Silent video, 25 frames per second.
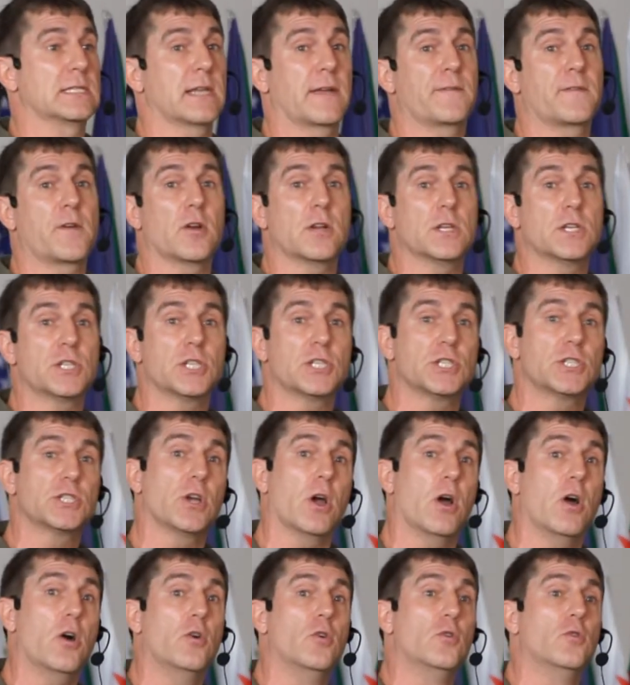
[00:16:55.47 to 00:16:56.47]
I've got to
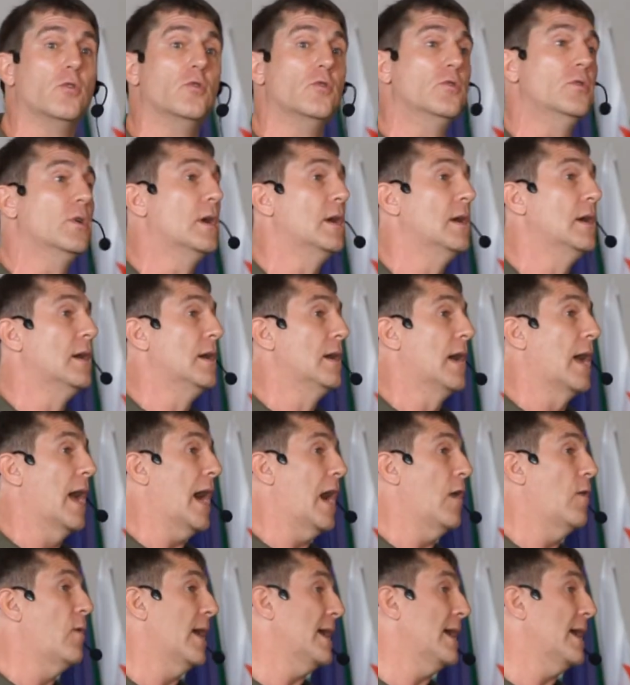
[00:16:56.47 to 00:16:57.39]
show how